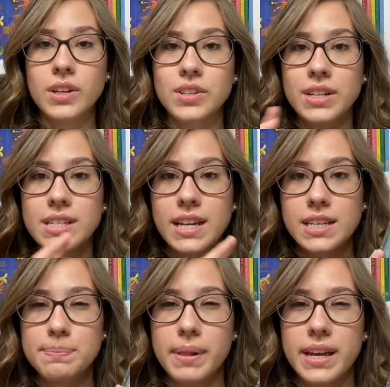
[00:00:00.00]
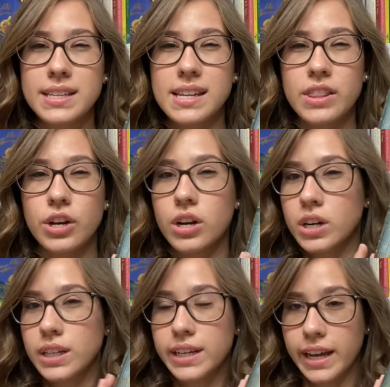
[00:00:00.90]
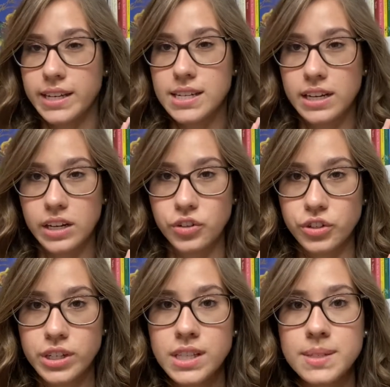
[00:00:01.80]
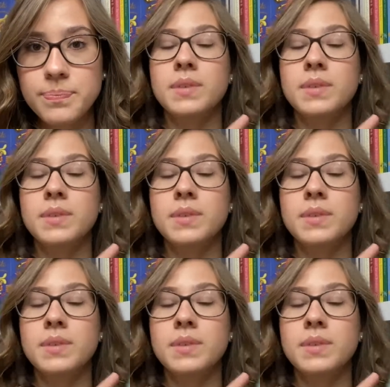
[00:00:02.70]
So this takes place in the early 1900s.